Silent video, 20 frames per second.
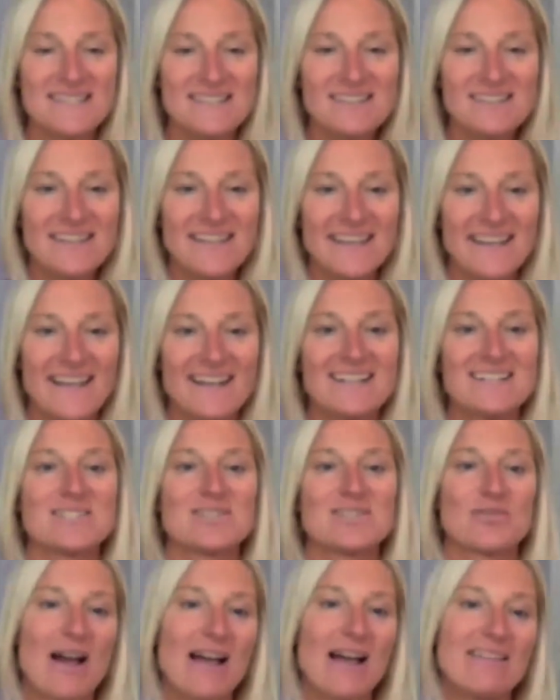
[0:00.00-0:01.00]
healing and it's
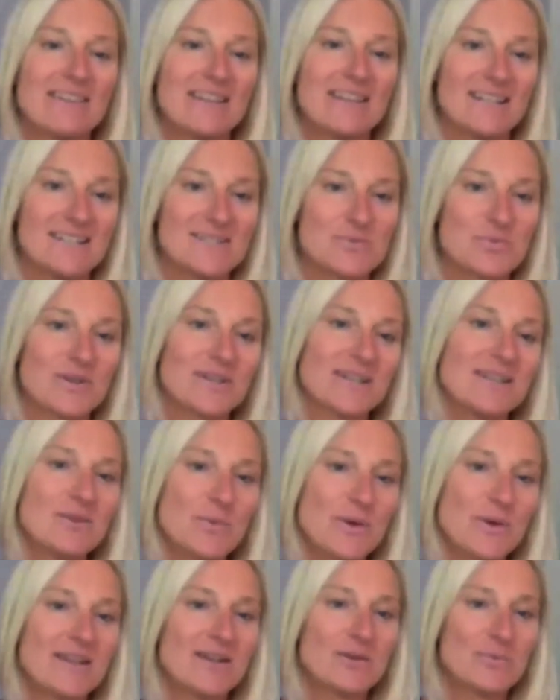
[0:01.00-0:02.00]
thriving and it's working the
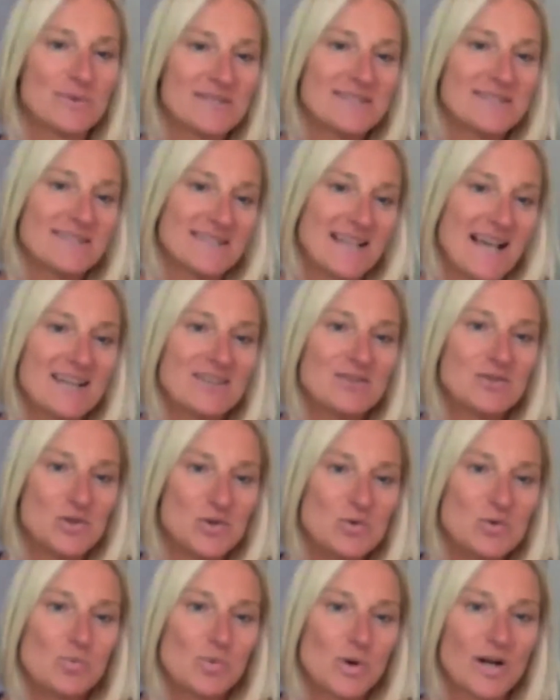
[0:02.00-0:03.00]
way that it was designed
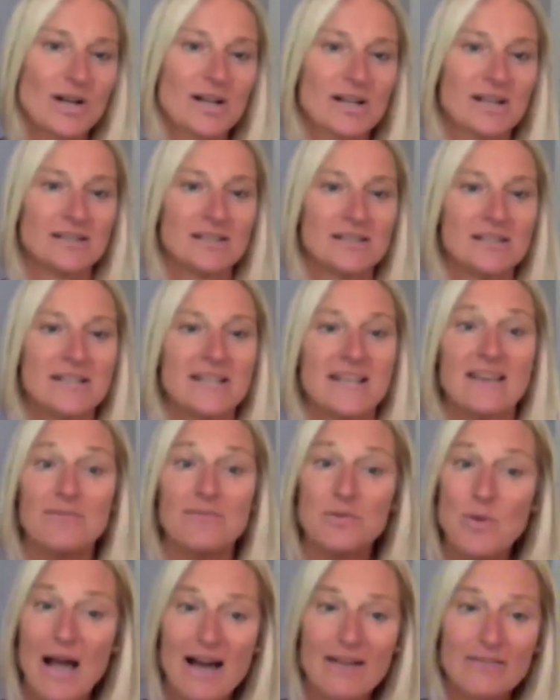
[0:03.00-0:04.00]
to work. If
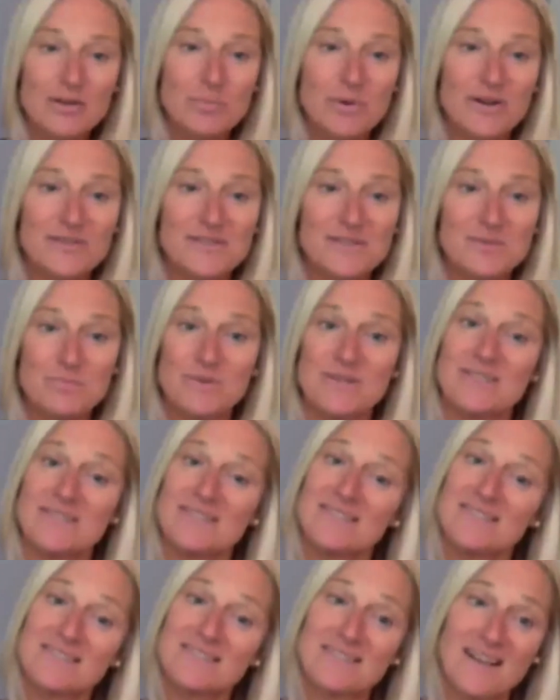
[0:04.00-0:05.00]
you have your parts and
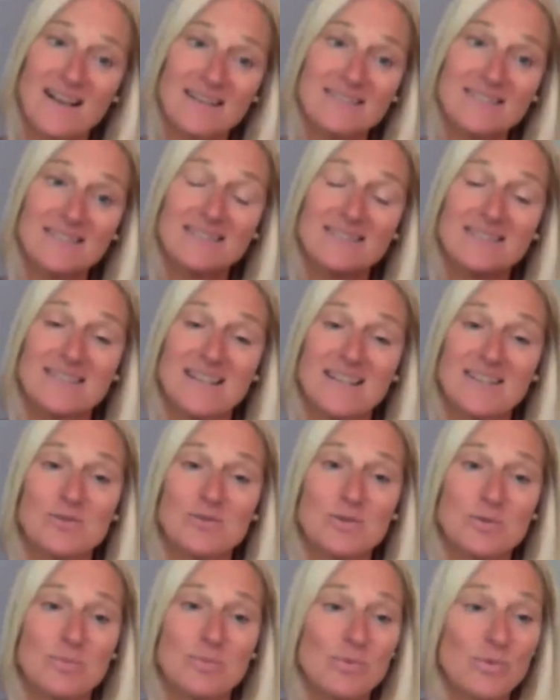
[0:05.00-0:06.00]
pieces, God did design you
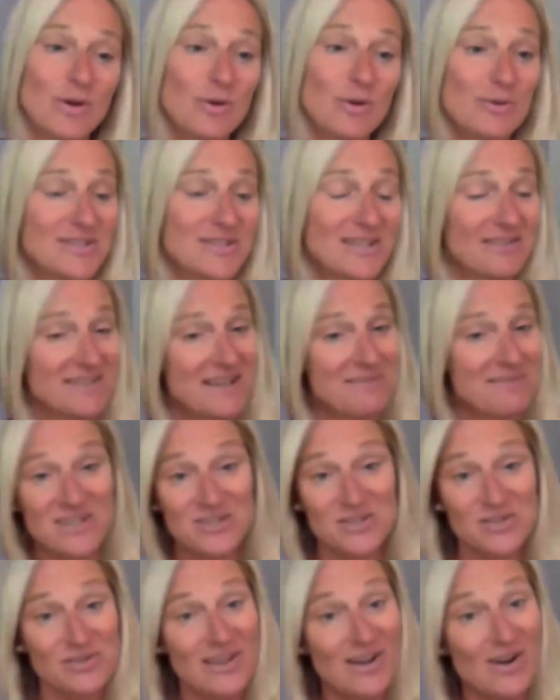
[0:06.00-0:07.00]
to be well. We just have to make
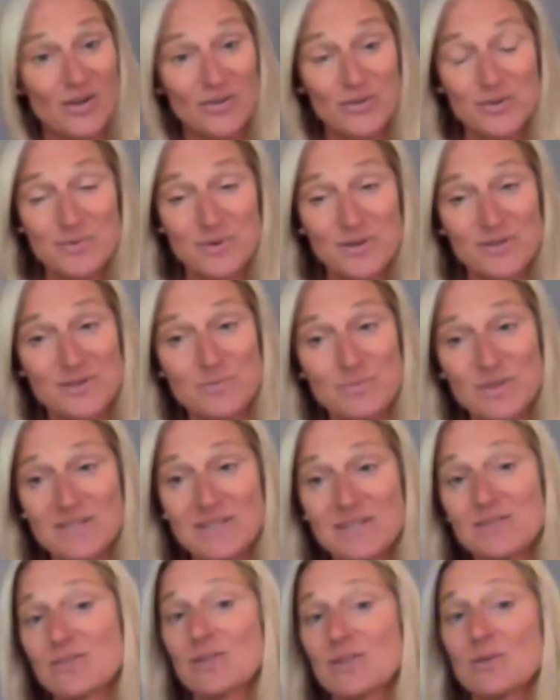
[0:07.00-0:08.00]
sure that all those parts and
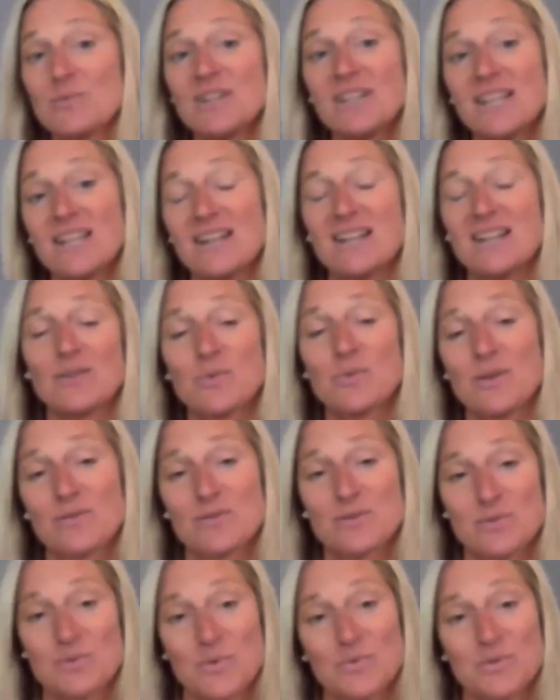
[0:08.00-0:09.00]
pieces are communicating the way they're
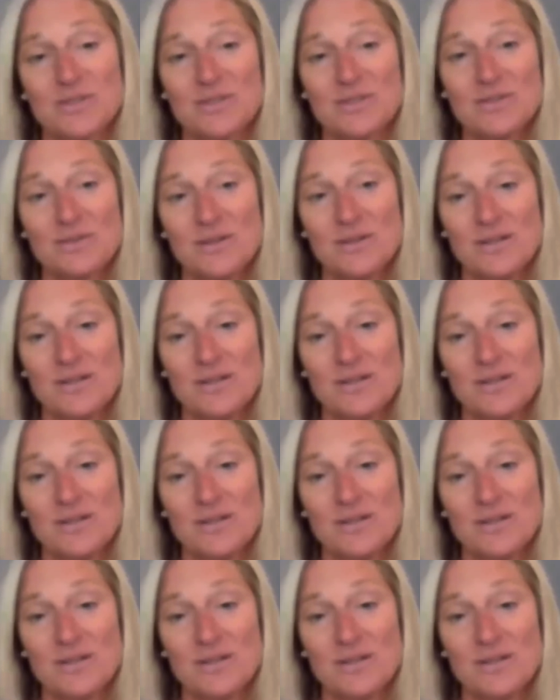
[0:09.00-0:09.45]
supposed to.